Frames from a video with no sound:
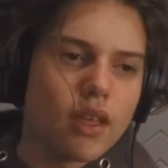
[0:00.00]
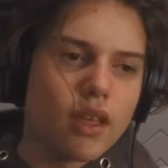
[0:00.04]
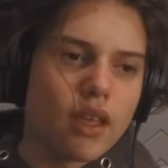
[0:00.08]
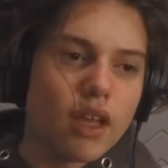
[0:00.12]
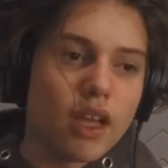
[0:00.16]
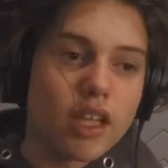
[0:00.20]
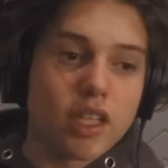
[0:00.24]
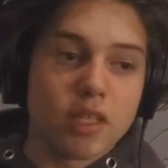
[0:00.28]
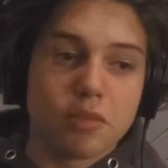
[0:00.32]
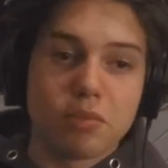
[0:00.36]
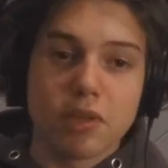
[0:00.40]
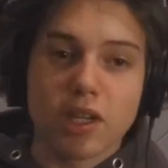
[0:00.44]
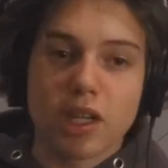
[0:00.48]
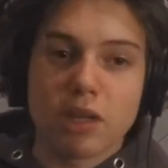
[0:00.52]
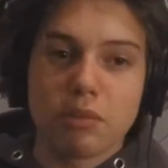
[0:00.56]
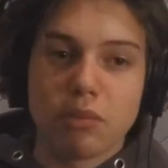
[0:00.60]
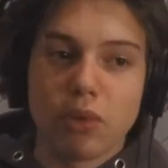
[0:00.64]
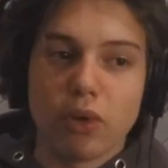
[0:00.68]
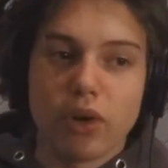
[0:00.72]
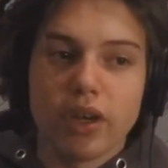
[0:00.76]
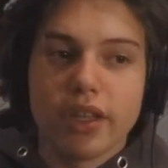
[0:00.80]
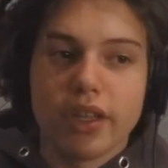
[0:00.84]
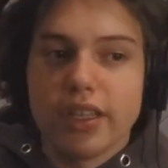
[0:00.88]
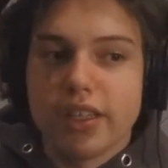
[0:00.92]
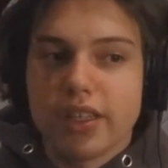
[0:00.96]
As Big
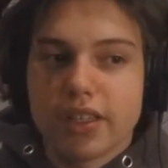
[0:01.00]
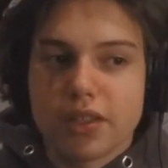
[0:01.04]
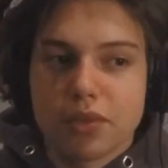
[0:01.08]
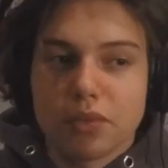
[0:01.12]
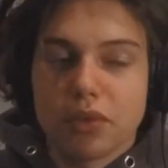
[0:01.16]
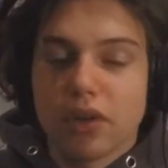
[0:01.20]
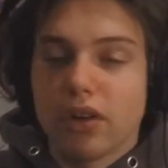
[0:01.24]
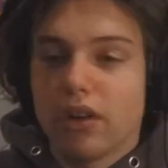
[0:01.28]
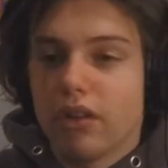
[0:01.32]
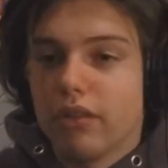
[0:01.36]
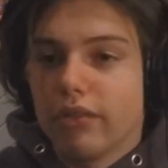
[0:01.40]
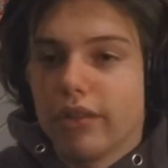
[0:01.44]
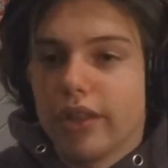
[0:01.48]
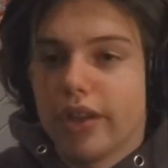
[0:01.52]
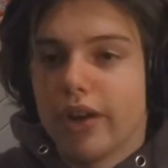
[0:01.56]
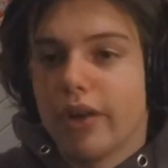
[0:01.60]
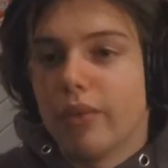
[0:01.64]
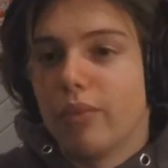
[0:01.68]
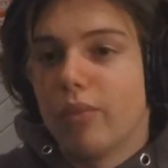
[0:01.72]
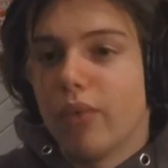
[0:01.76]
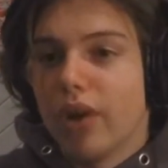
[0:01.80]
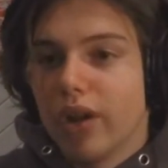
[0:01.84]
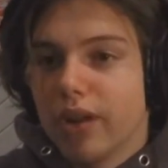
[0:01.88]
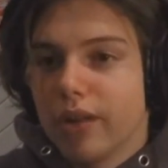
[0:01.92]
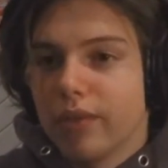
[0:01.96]
Boy is, well,
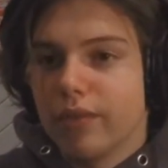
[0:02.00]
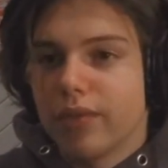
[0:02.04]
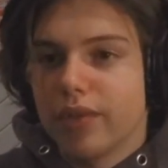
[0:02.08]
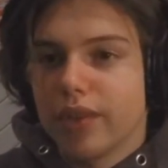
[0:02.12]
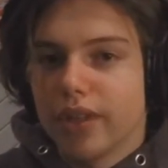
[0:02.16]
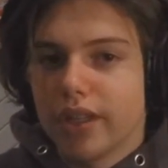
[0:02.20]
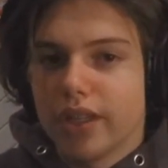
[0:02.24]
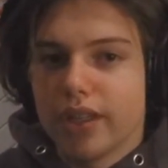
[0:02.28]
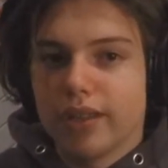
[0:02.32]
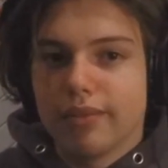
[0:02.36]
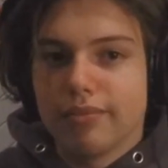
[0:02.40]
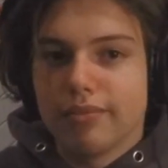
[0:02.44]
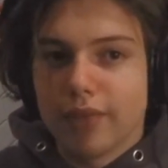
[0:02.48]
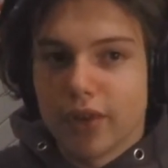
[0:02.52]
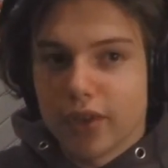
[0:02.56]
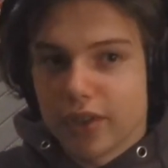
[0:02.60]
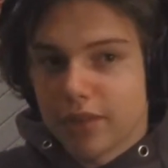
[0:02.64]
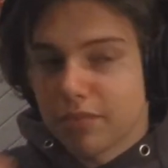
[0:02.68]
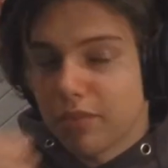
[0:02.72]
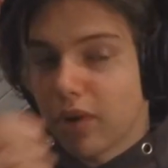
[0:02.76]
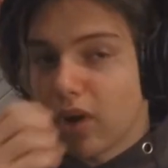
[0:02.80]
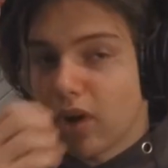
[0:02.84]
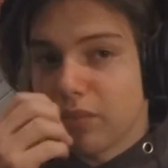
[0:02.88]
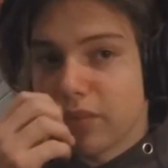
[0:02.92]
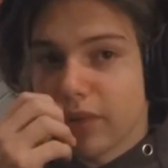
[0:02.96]
one of the most
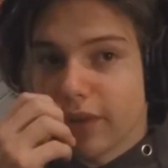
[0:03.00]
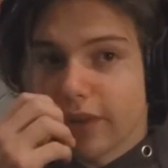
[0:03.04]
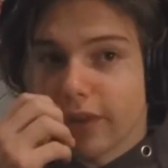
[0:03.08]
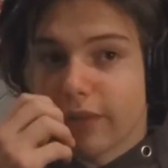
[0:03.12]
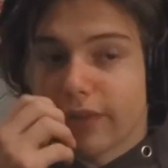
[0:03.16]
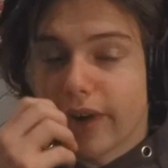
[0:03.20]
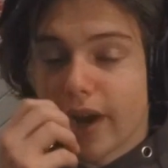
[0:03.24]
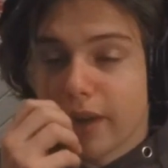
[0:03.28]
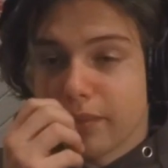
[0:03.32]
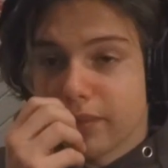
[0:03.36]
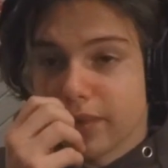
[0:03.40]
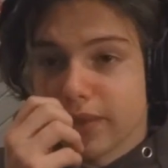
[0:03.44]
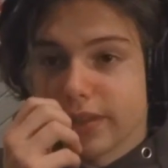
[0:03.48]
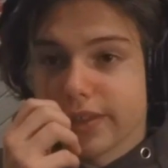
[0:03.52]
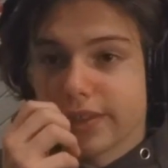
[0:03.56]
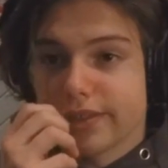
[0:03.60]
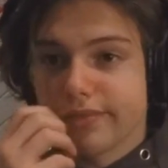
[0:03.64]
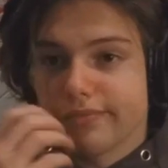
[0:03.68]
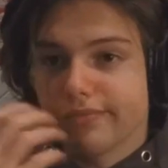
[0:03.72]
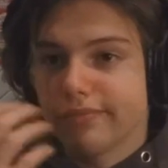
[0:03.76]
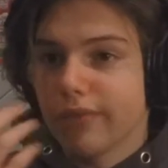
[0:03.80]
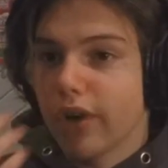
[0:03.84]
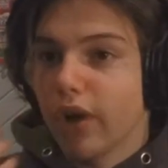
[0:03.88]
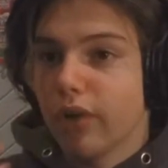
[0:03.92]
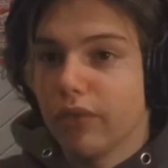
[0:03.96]
popular rappers
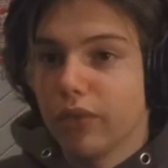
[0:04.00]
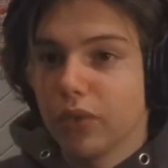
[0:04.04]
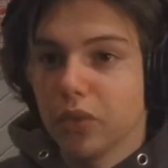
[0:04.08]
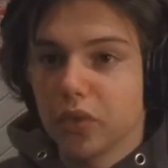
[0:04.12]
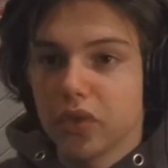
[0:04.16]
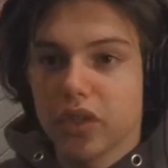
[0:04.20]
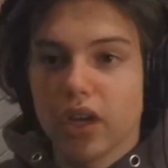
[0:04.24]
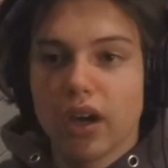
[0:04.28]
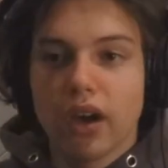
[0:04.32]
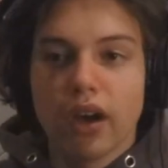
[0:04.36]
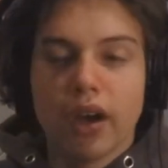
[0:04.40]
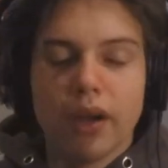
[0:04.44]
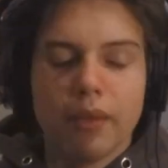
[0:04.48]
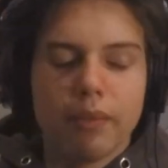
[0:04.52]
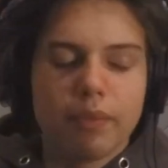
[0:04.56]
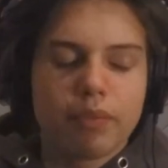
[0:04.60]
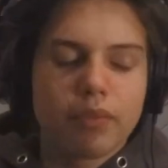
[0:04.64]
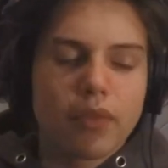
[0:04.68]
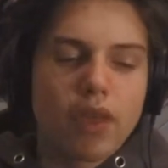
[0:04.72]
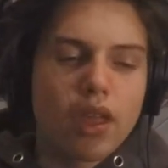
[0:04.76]
of all time.